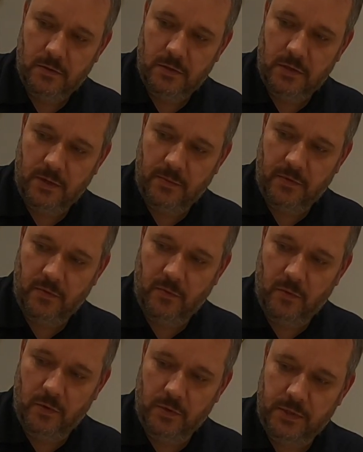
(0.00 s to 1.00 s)
some of the
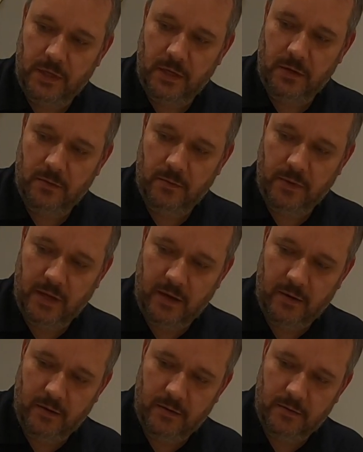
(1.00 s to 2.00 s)
water
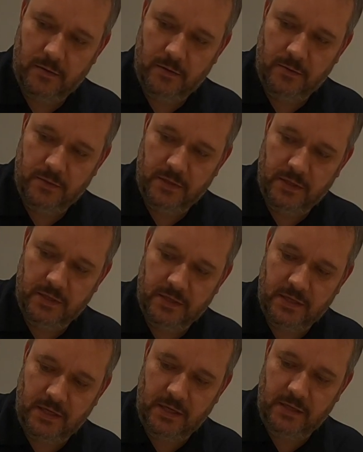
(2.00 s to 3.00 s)
without losing the
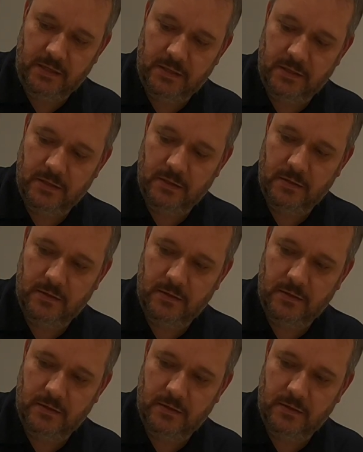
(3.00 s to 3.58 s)
seeds,